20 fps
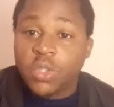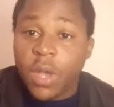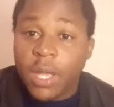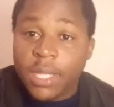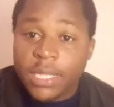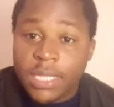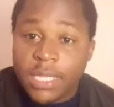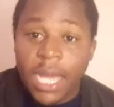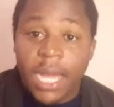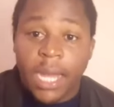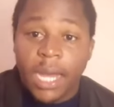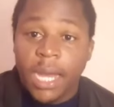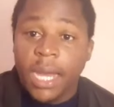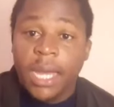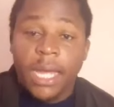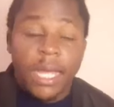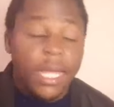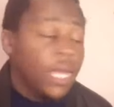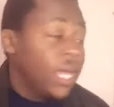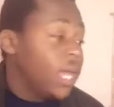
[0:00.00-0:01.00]
to attack.
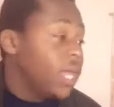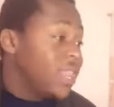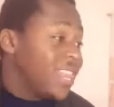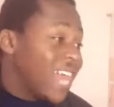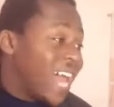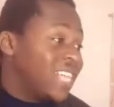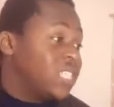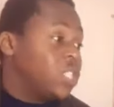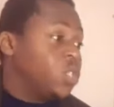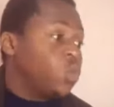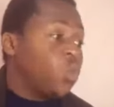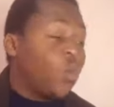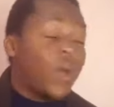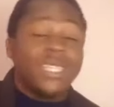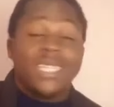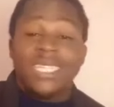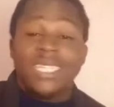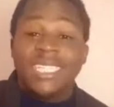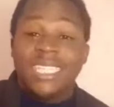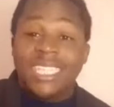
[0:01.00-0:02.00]
That's
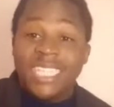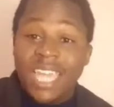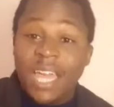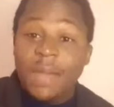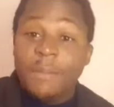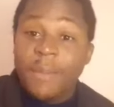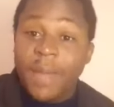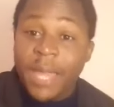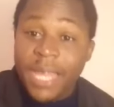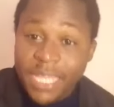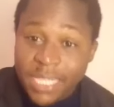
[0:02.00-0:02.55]
what a DM